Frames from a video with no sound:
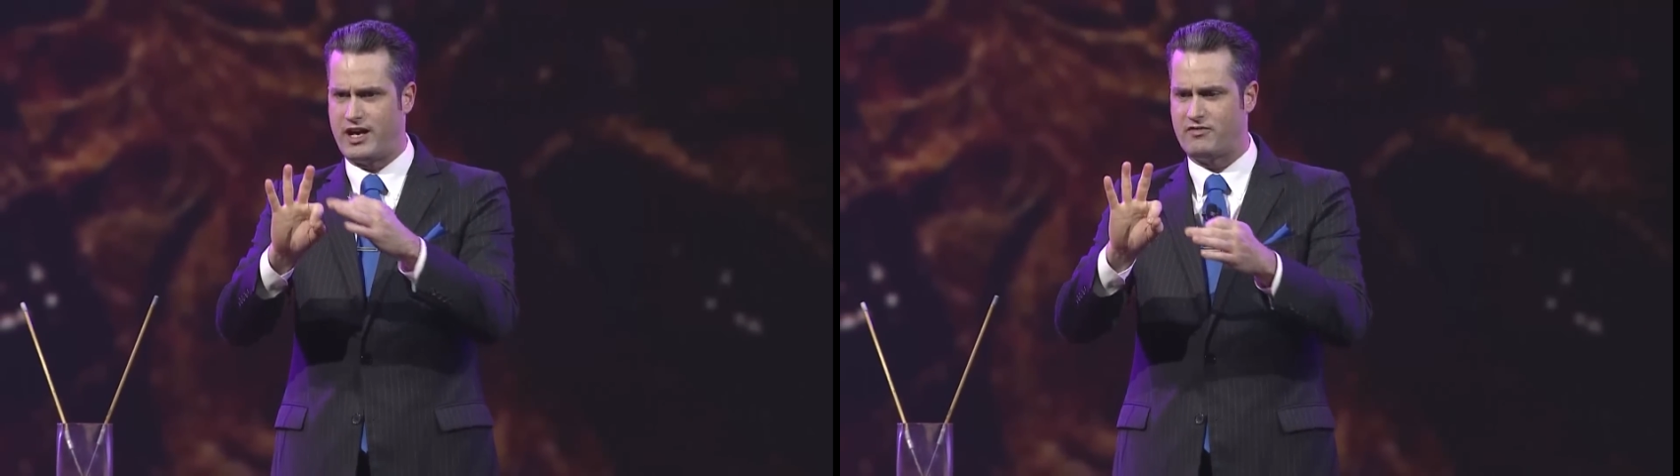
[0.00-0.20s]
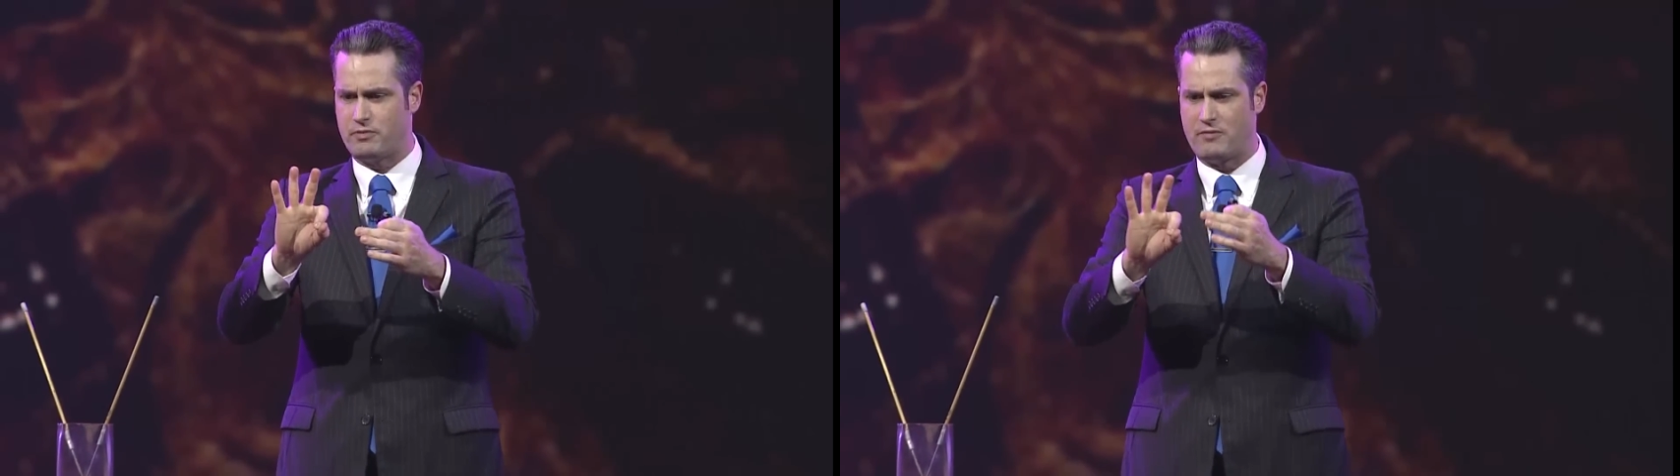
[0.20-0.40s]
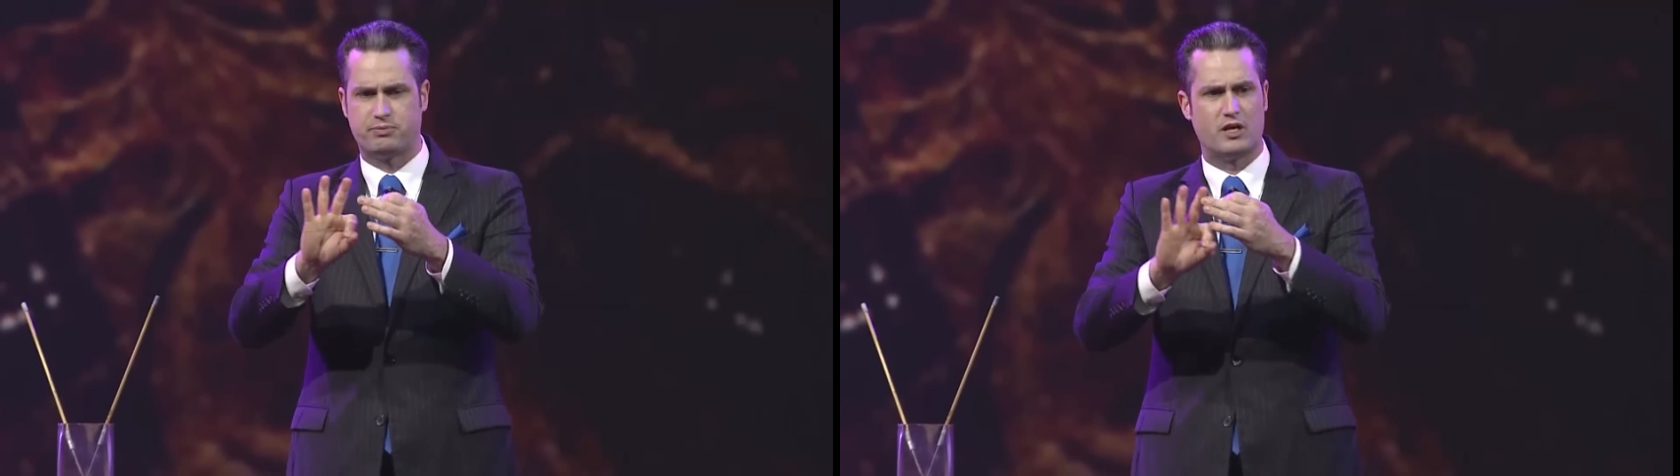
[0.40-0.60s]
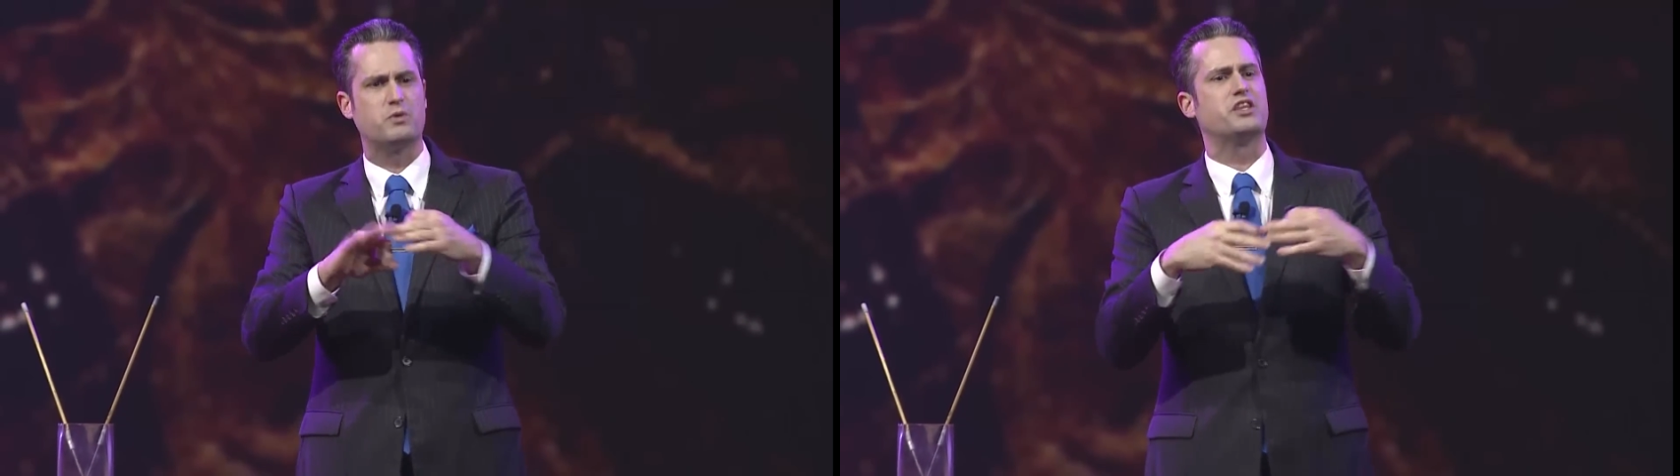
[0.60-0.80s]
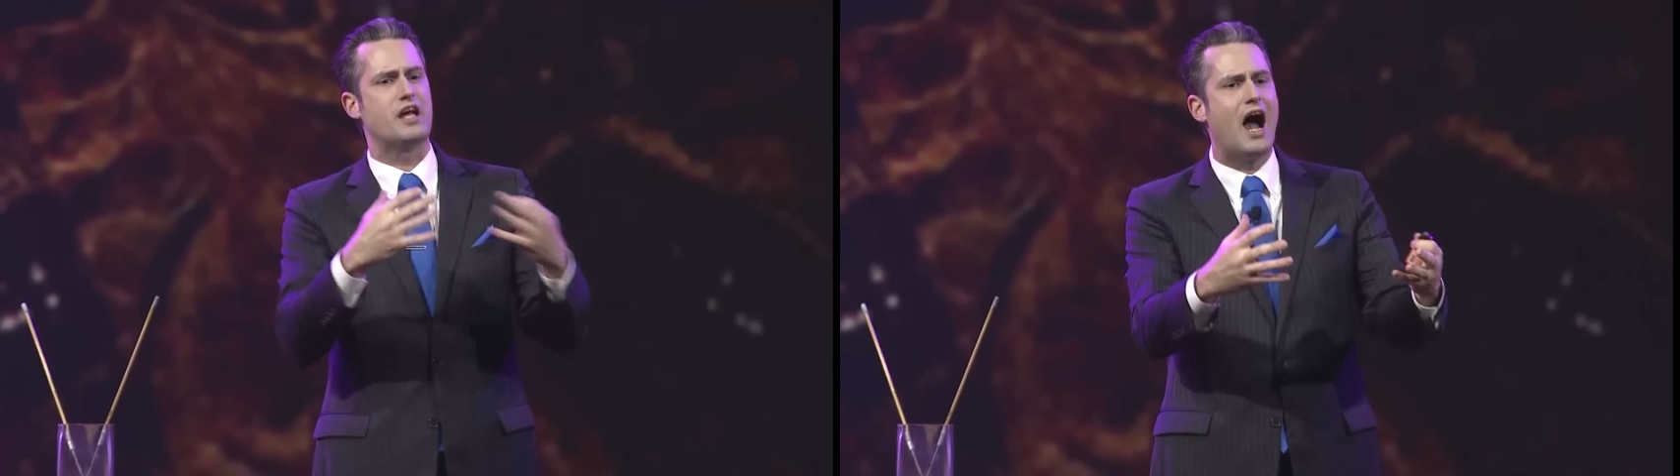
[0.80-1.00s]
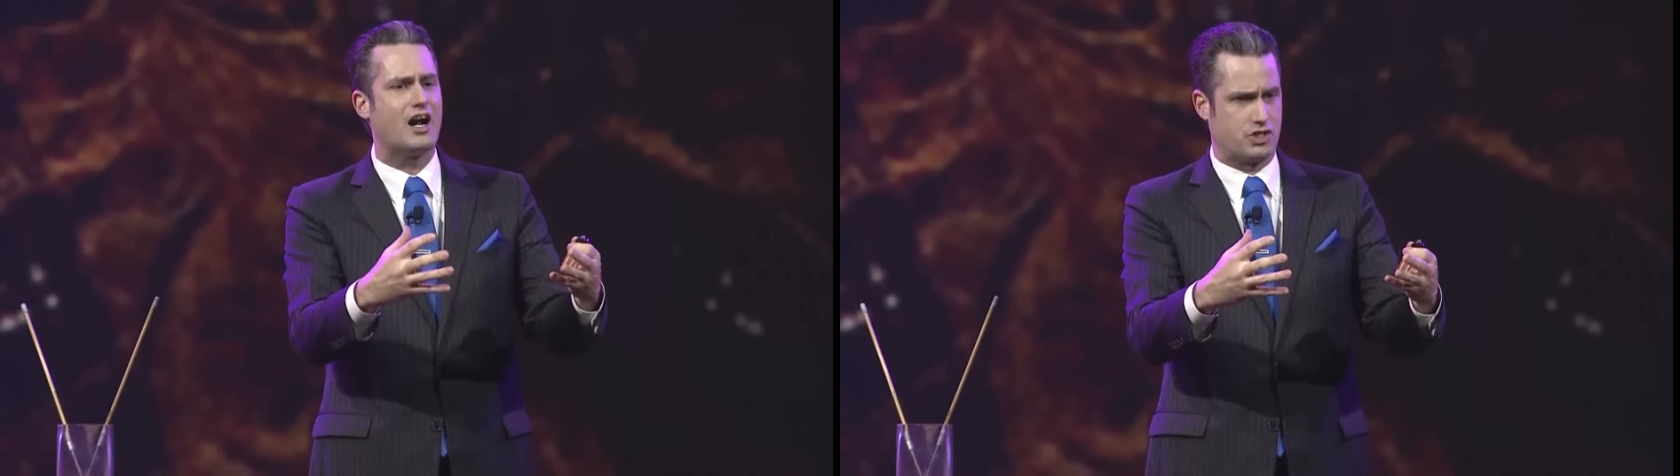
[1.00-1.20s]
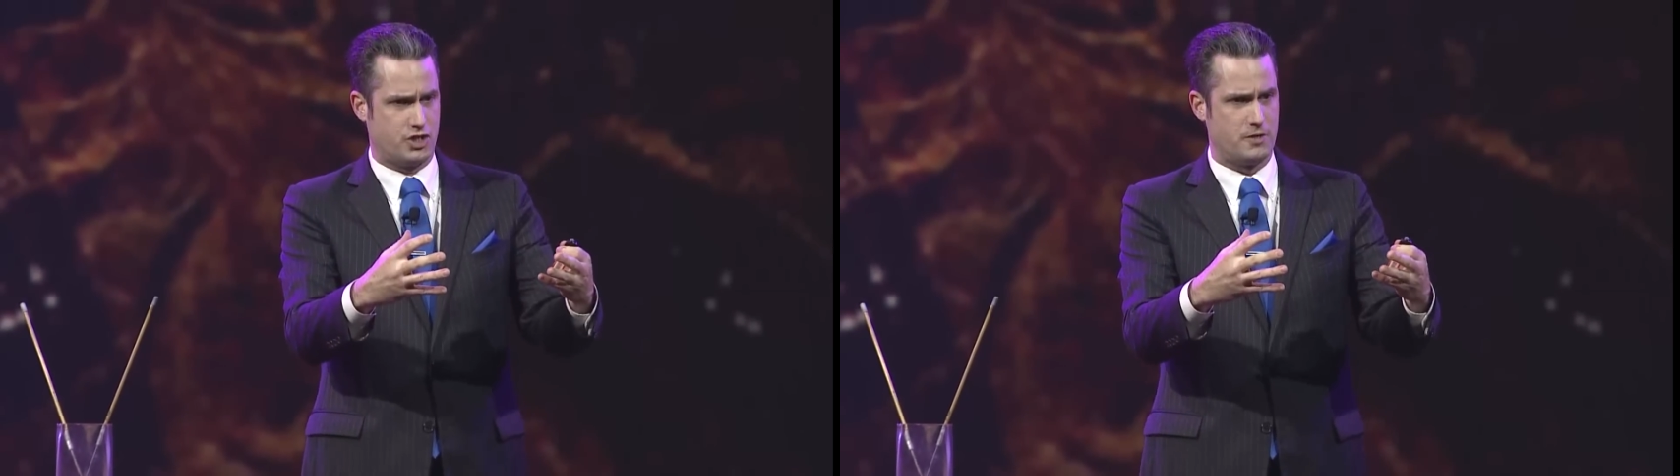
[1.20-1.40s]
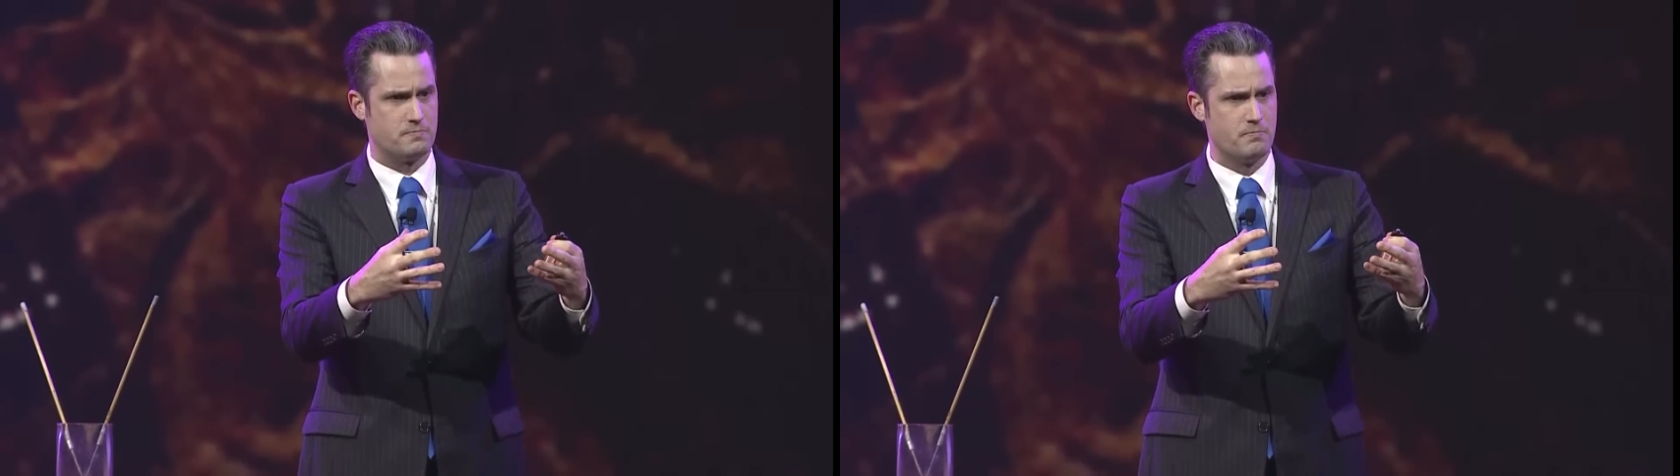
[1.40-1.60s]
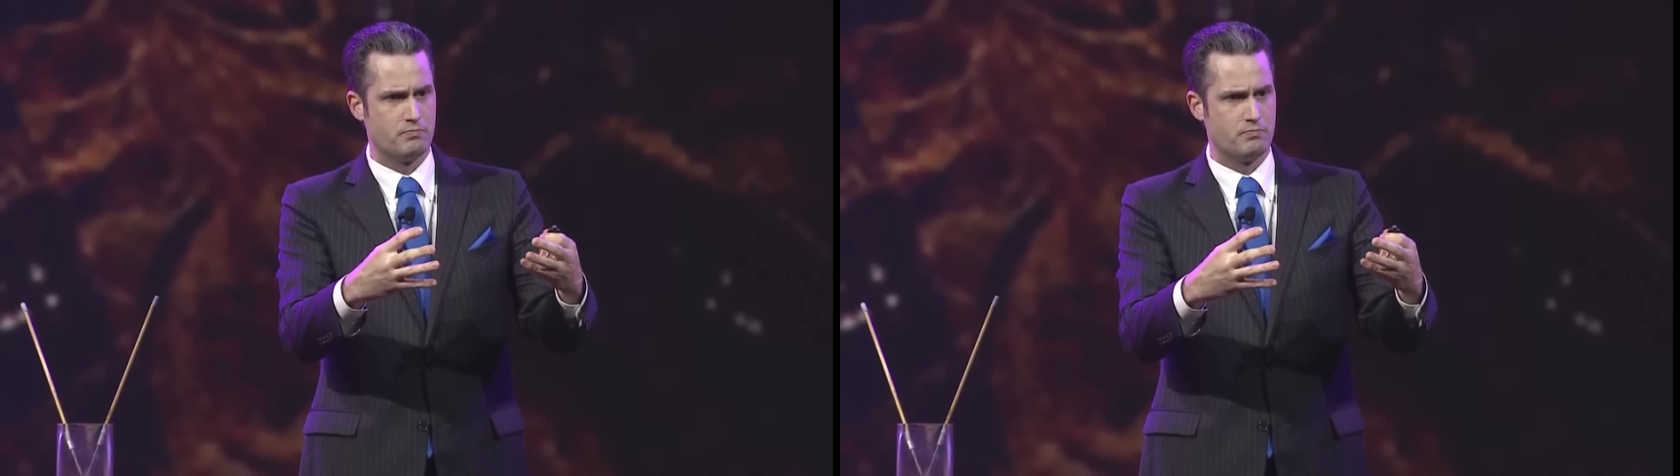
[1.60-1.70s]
I've played with the oxygen,